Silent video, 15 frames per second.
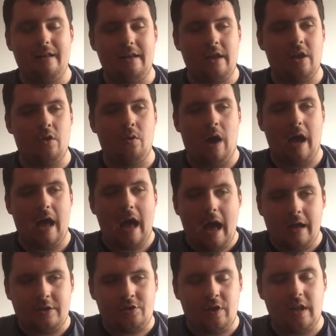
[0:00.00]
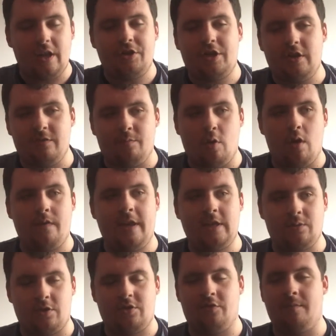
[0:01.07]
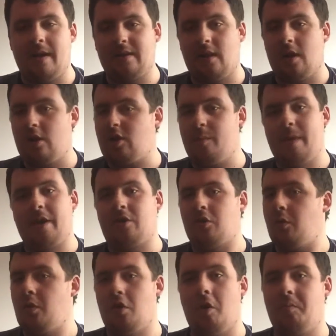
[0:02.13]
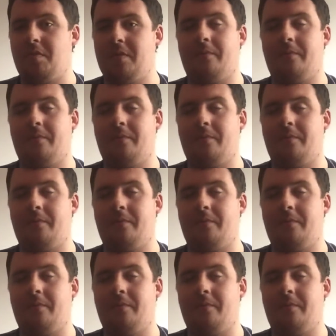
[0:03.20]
you know, a trilogy of movies which have meant a lot to me growing up.